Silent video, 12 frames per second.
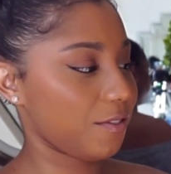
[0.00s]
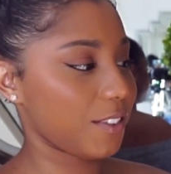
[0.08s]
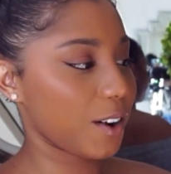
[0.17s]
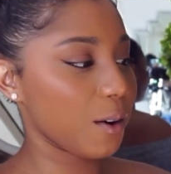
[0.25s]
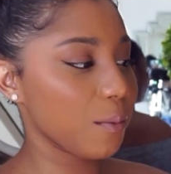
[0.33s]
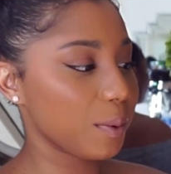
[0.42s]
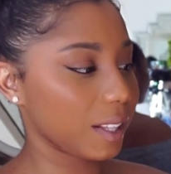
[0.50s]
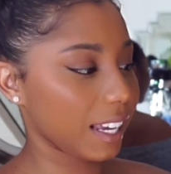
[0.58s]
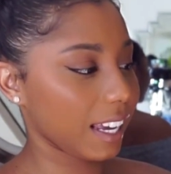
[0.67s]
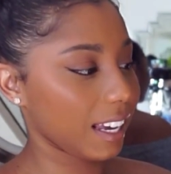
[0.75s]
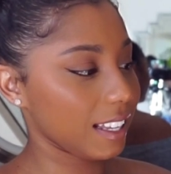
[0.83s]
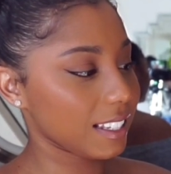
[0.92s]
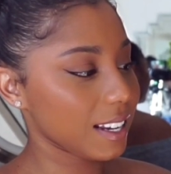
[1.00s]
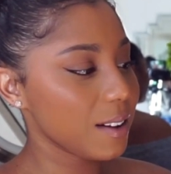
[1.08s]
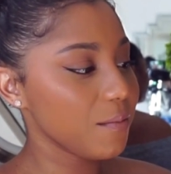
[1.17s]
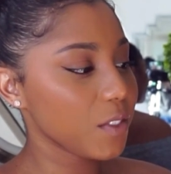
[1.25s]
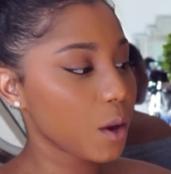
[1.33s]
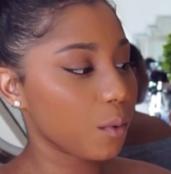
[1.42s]
faux plant
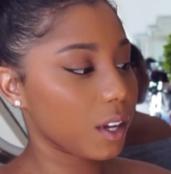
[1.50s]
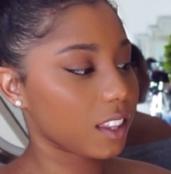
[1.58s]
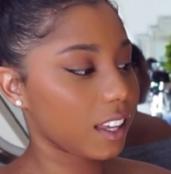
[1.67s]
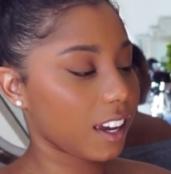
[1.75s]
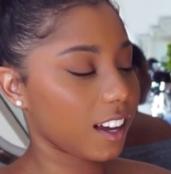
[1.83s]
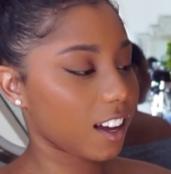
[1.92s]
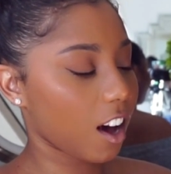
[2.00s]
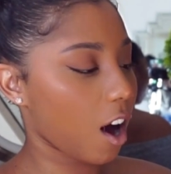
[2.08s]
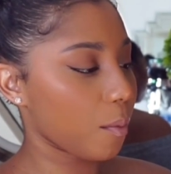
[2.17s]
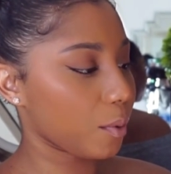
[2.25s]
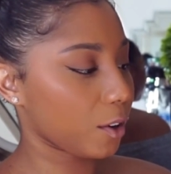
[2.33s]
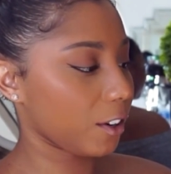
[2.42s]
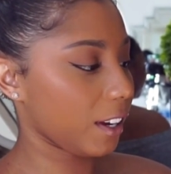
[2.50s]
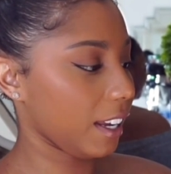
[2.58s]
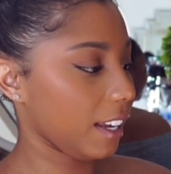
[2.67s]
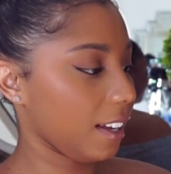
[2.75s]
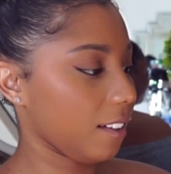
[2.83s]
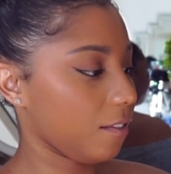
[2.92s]
with like a
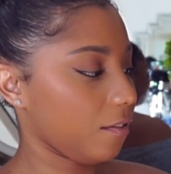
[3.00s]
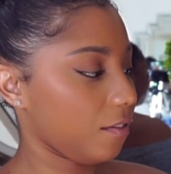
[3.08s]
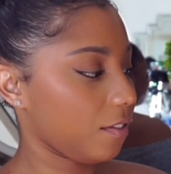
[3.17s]
coppery,